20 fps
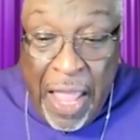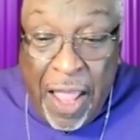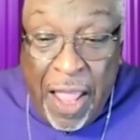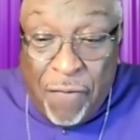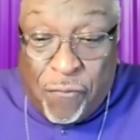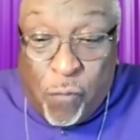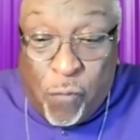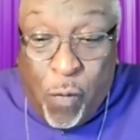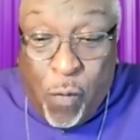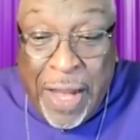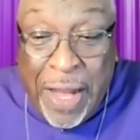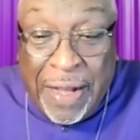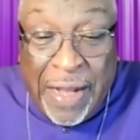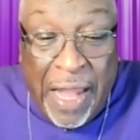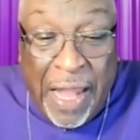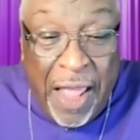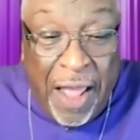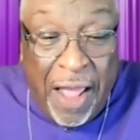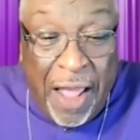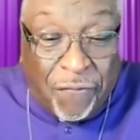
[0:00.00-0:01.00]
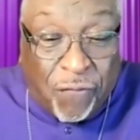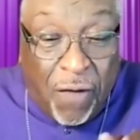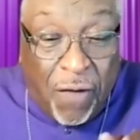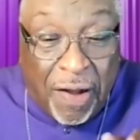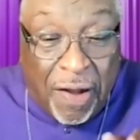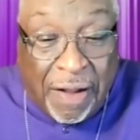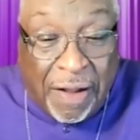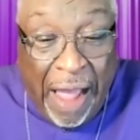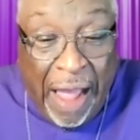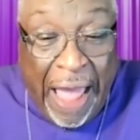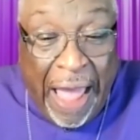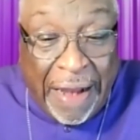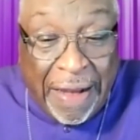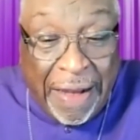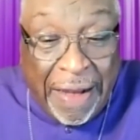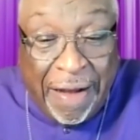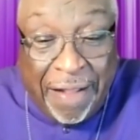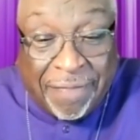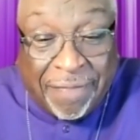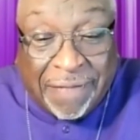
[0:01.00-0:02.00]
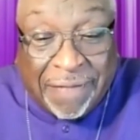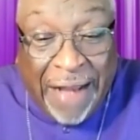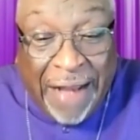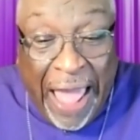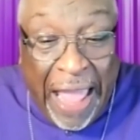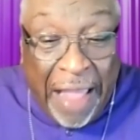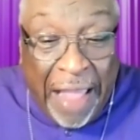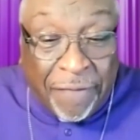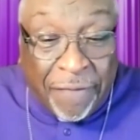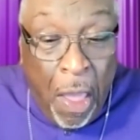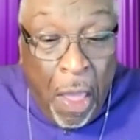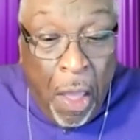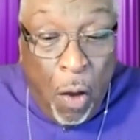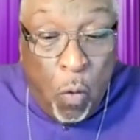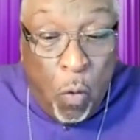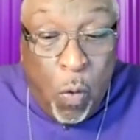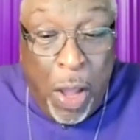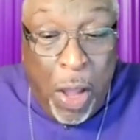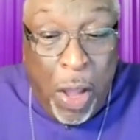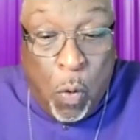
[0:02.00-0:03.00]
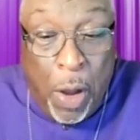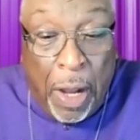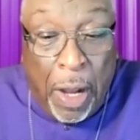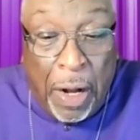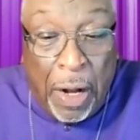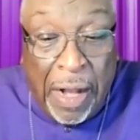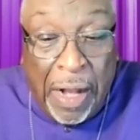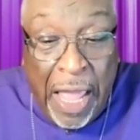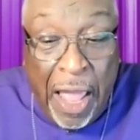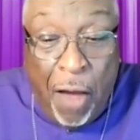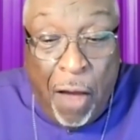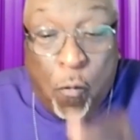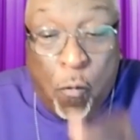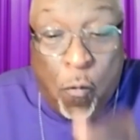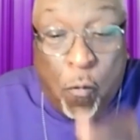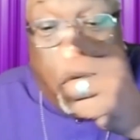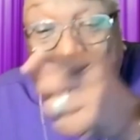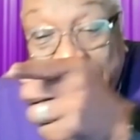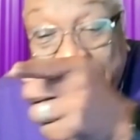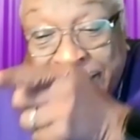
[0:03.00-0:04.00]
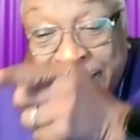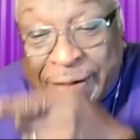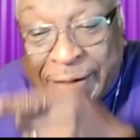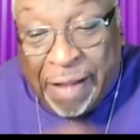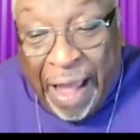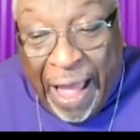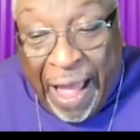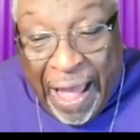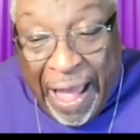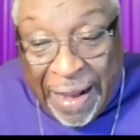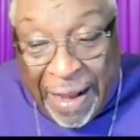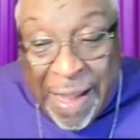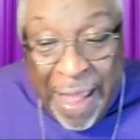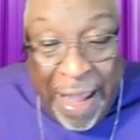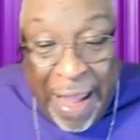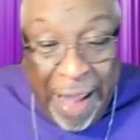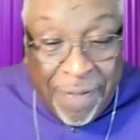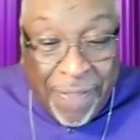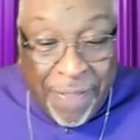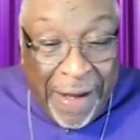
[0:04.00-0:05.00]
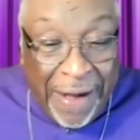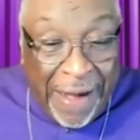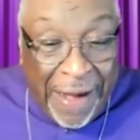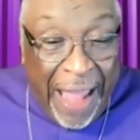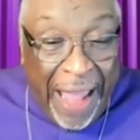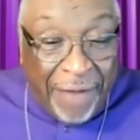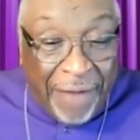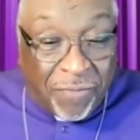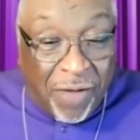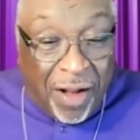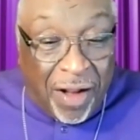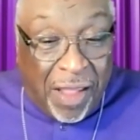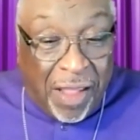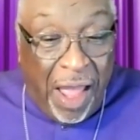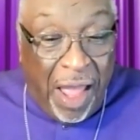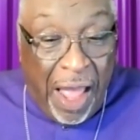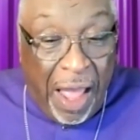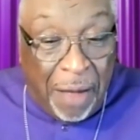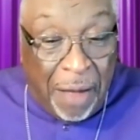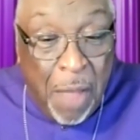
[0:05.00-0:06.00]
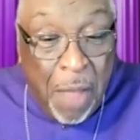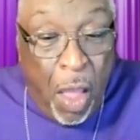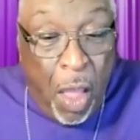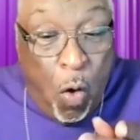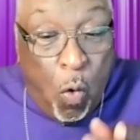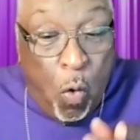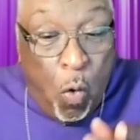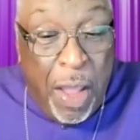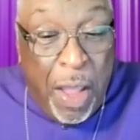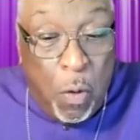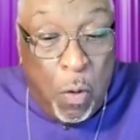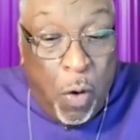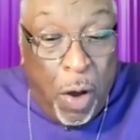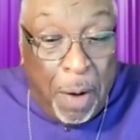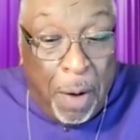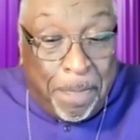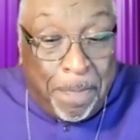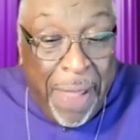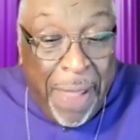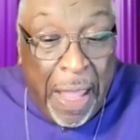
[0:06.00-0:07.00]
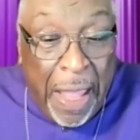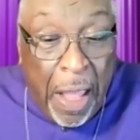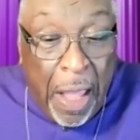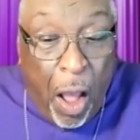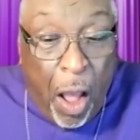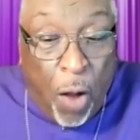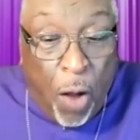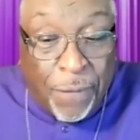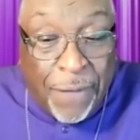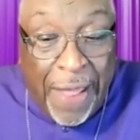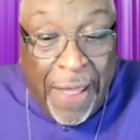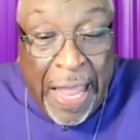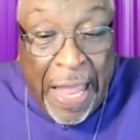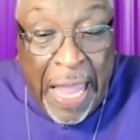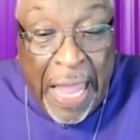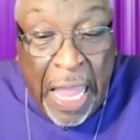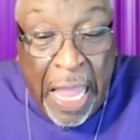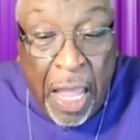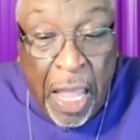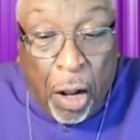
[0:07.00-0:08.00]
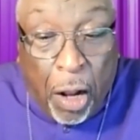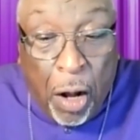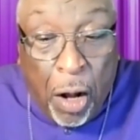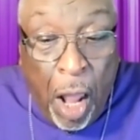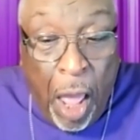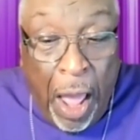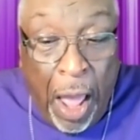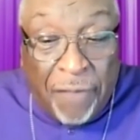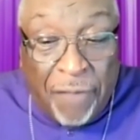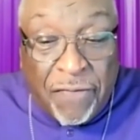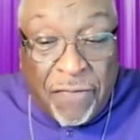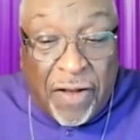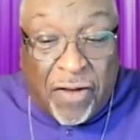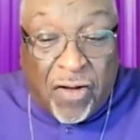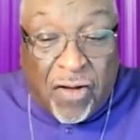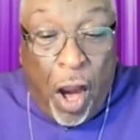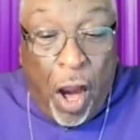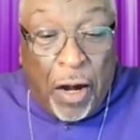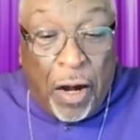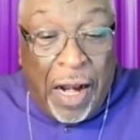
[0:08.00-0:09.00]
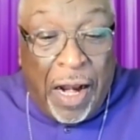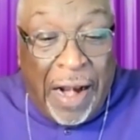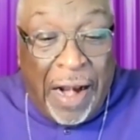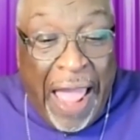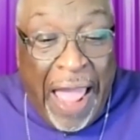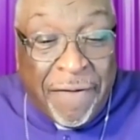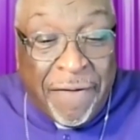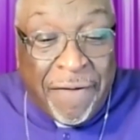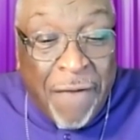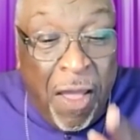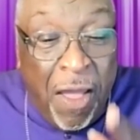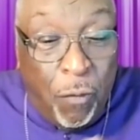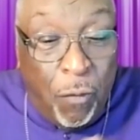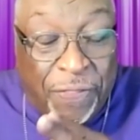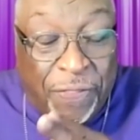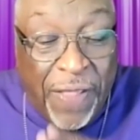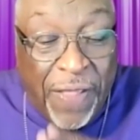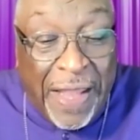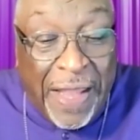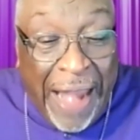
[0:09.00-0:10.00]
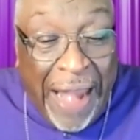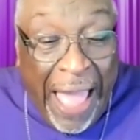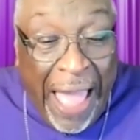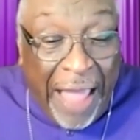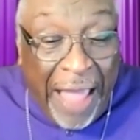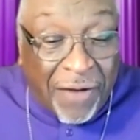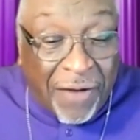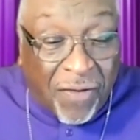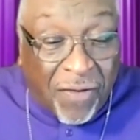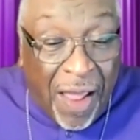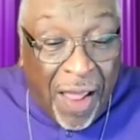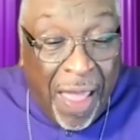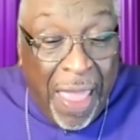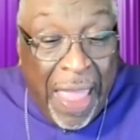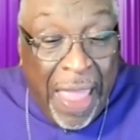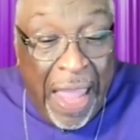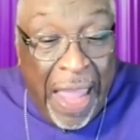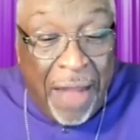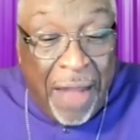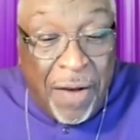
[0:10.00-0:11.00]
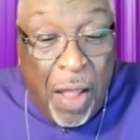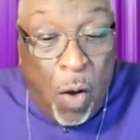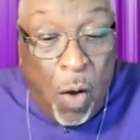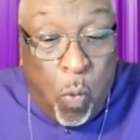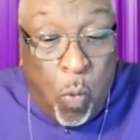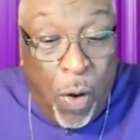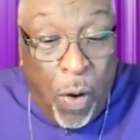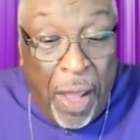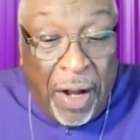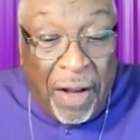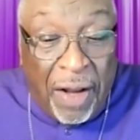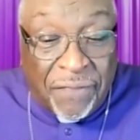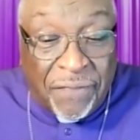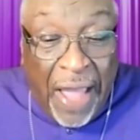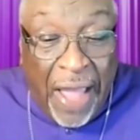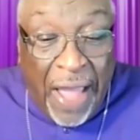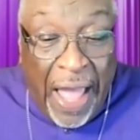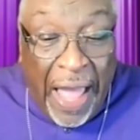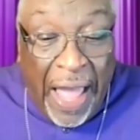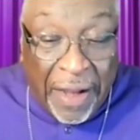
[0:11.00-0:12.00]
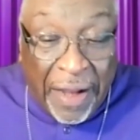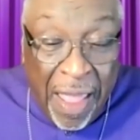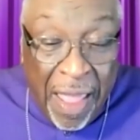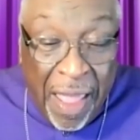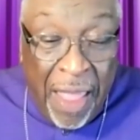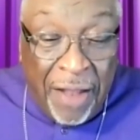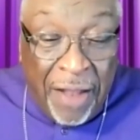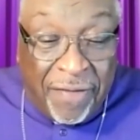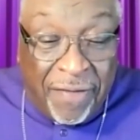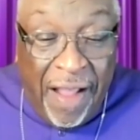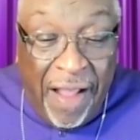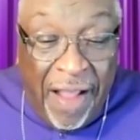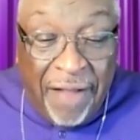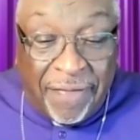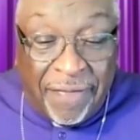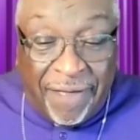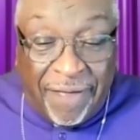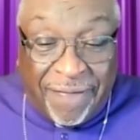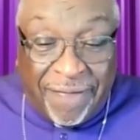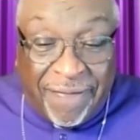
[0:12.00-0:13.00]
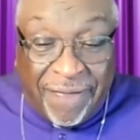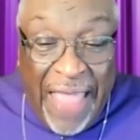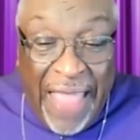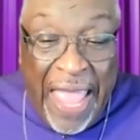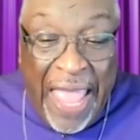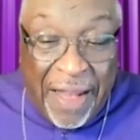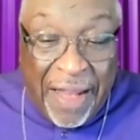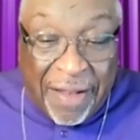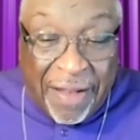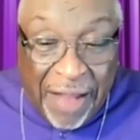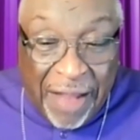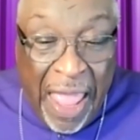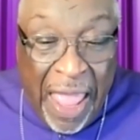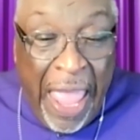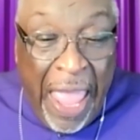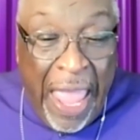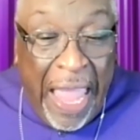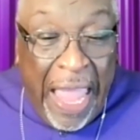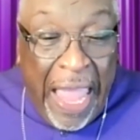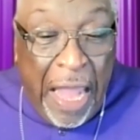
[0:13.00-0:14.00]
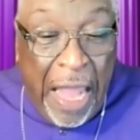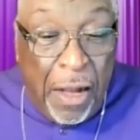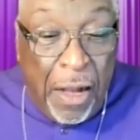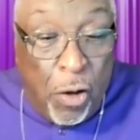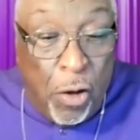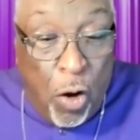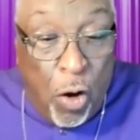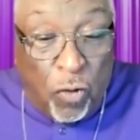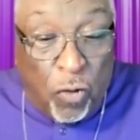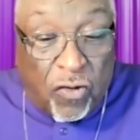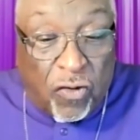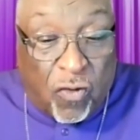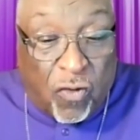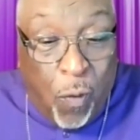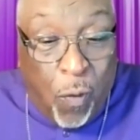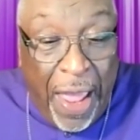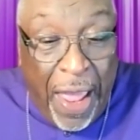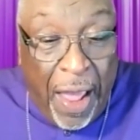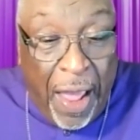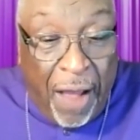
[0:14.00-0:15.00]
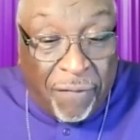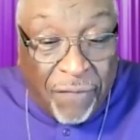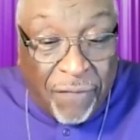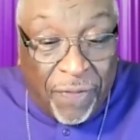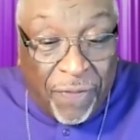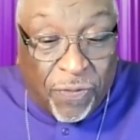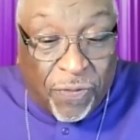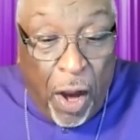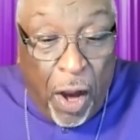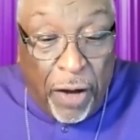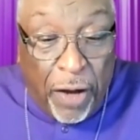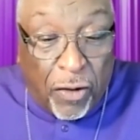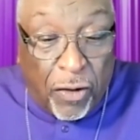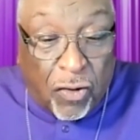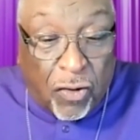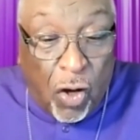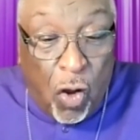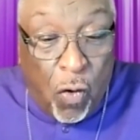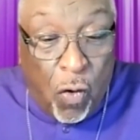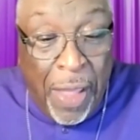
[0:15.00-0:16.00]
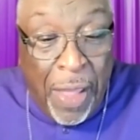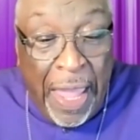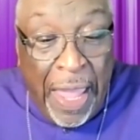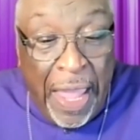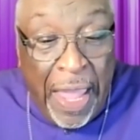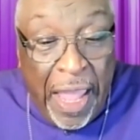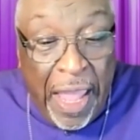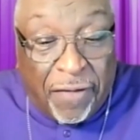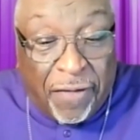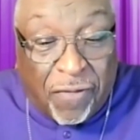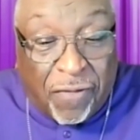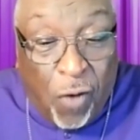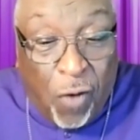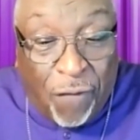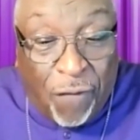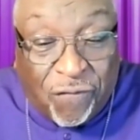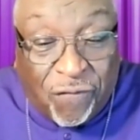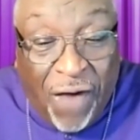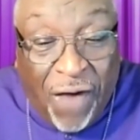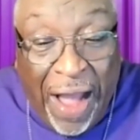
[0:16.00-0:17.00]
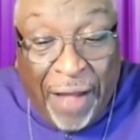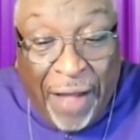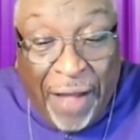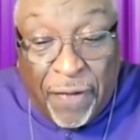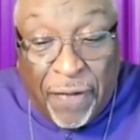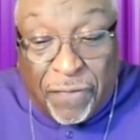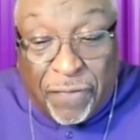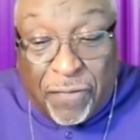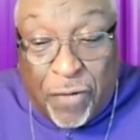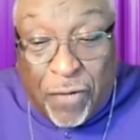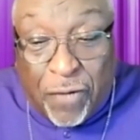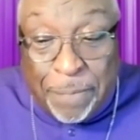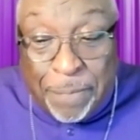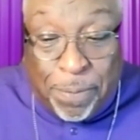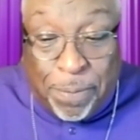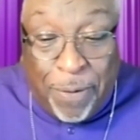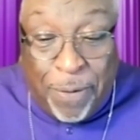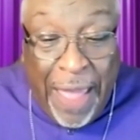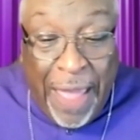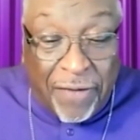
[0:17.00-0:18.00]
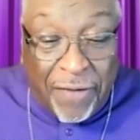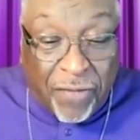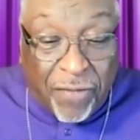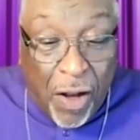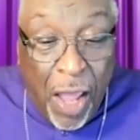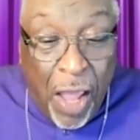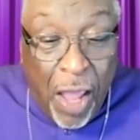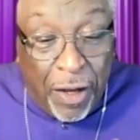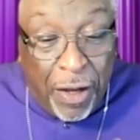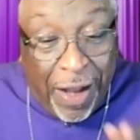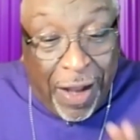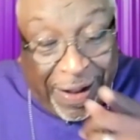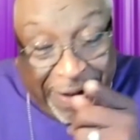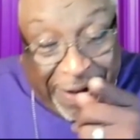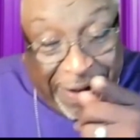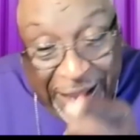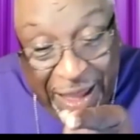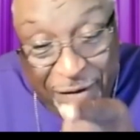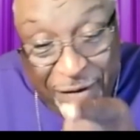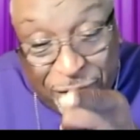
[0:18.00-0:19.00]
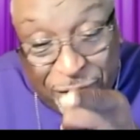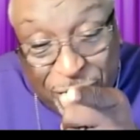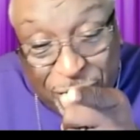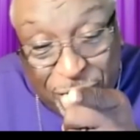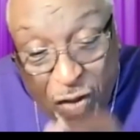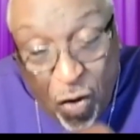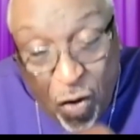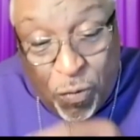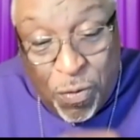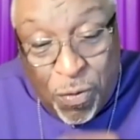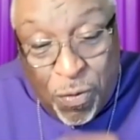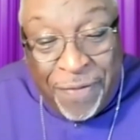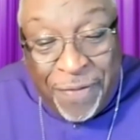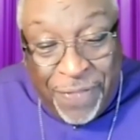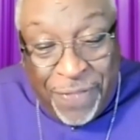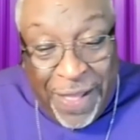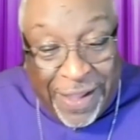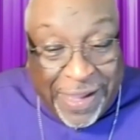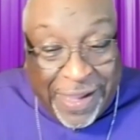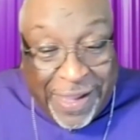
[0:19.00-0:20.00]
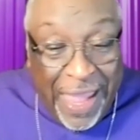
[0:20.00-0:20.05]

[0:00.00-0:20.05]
If we live for God in this life, we will live with God in the life to come. We will be on the hill of eternal life with Elijah in the will of God. Jesus says in Luke 12 and 32, it's your father's good pleasure to give you the